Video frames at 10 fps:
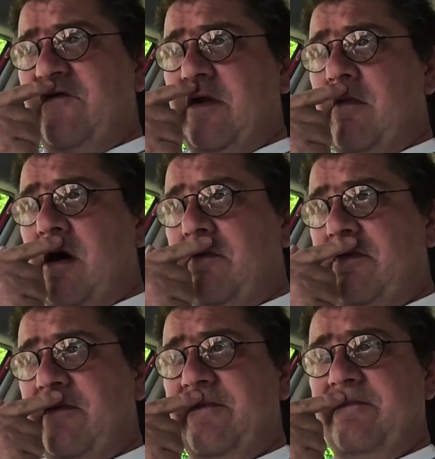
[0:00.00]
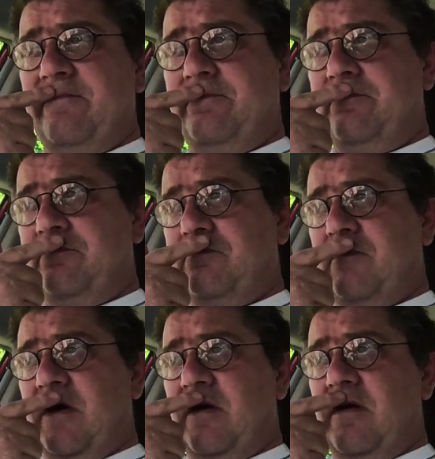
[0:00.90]
phone them up.
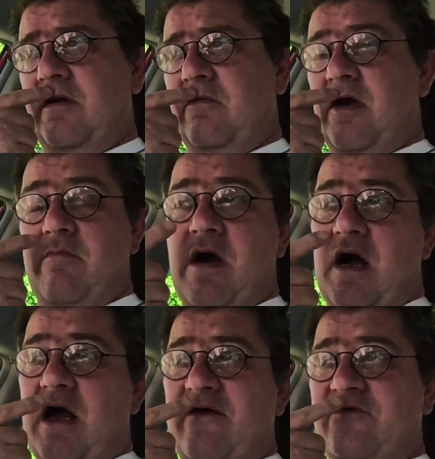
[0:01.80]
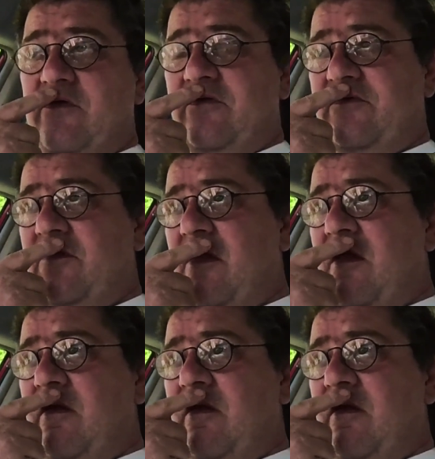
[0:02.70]
Well, I'm, I'll have to, because.